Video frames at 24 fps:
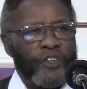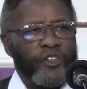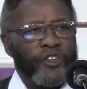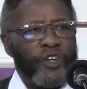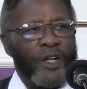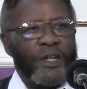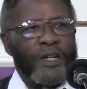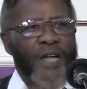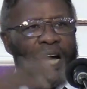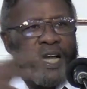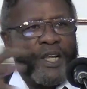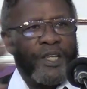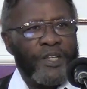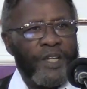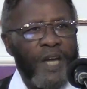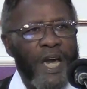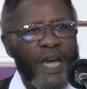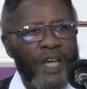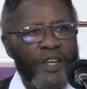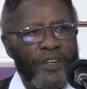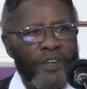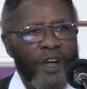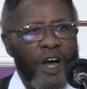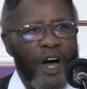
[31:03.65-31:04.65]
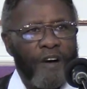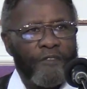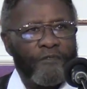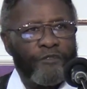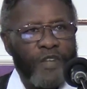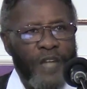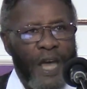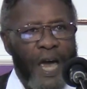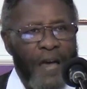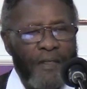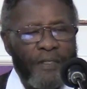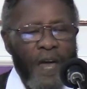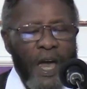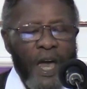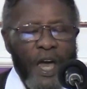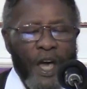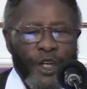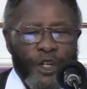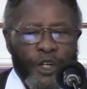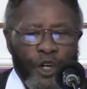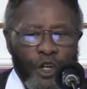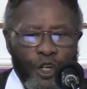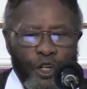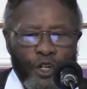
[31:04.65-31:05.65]
here shall not taste of
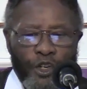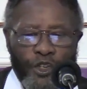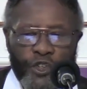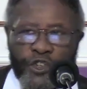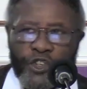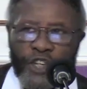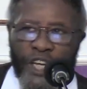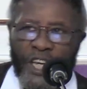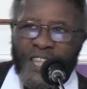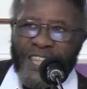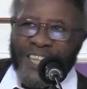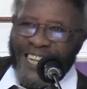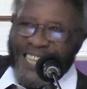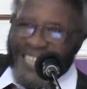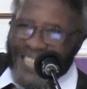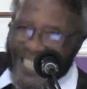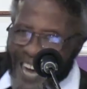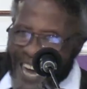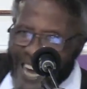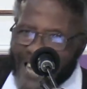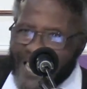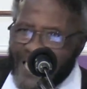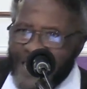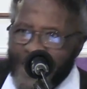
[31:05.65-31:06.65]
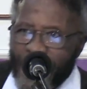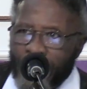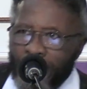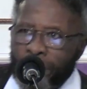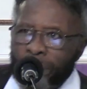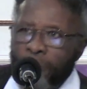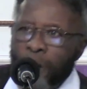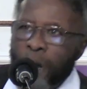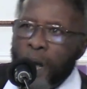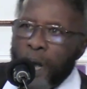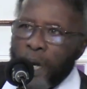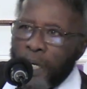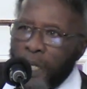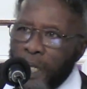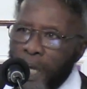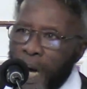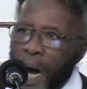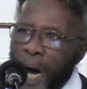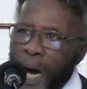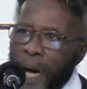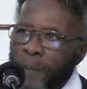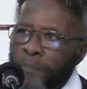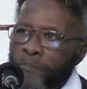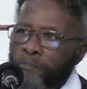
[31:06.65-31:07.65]
death till you see the kingdom
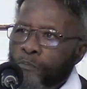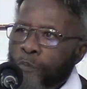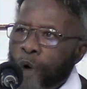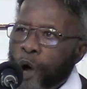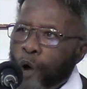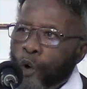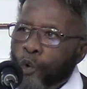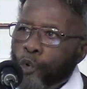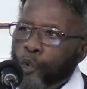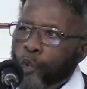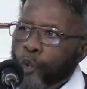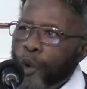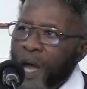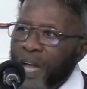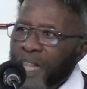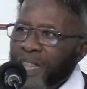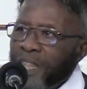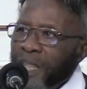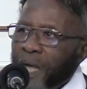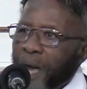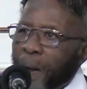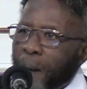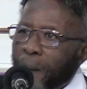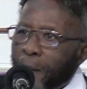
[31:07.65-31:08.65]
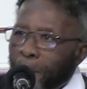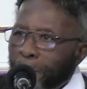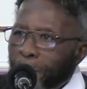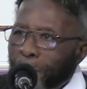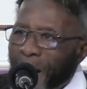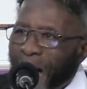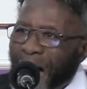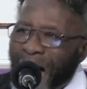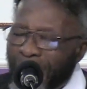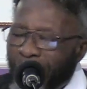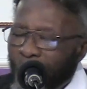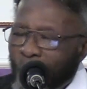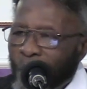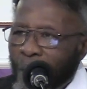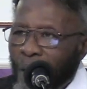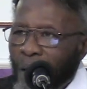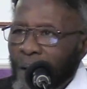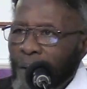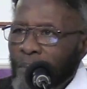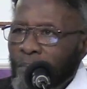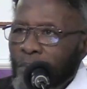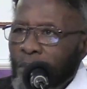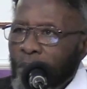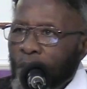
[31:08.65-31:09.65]
come with
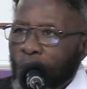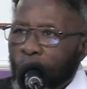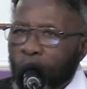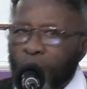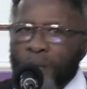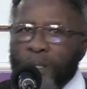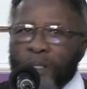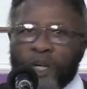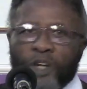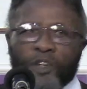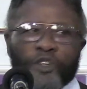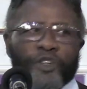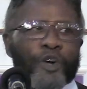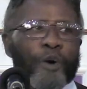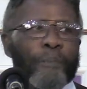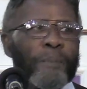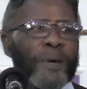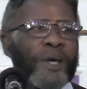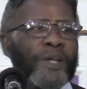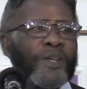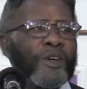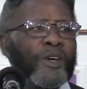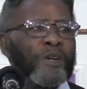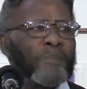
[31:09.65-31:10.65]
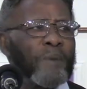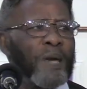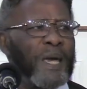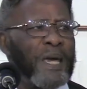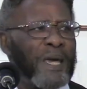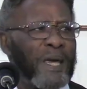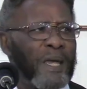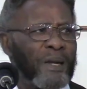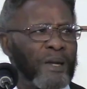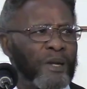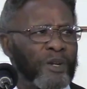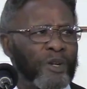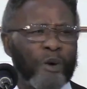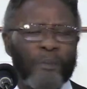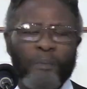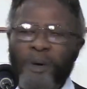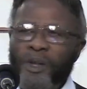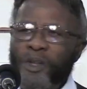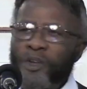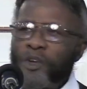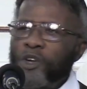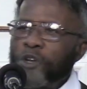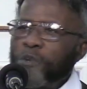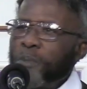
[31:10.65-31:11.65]
power. What does dominion mean?
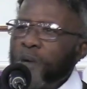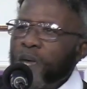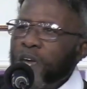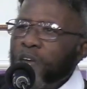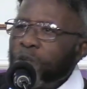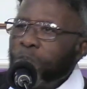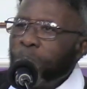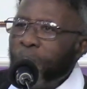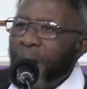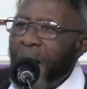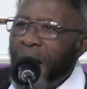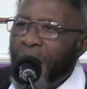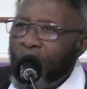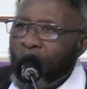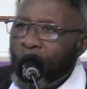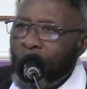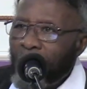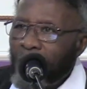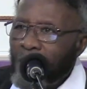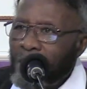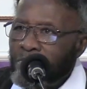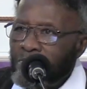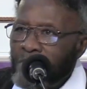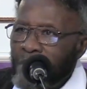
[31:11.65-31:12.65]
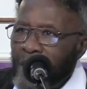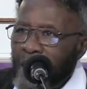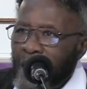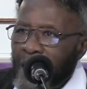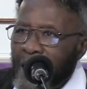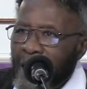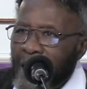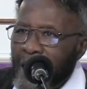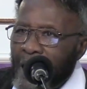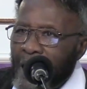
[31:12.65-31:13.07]
Dominion mean power.